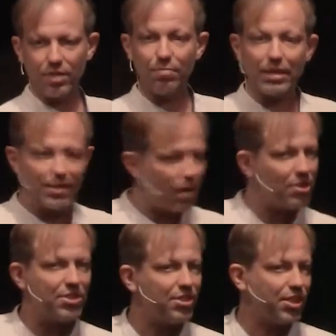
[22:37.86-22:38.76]
stuff, but
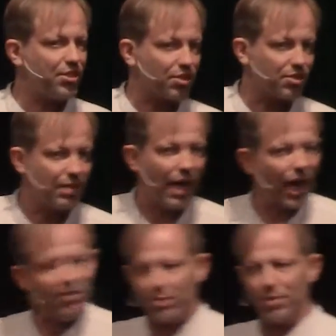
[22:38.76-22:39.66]
come and see Jesus.
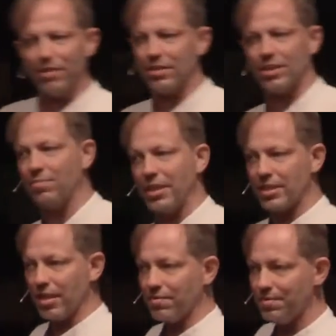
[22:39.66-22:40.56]
I've experienced it
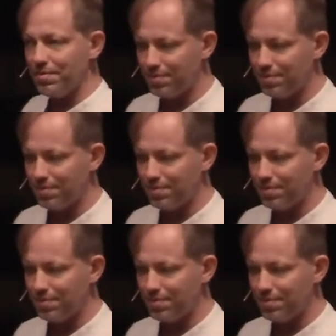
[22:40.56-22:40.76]
myself.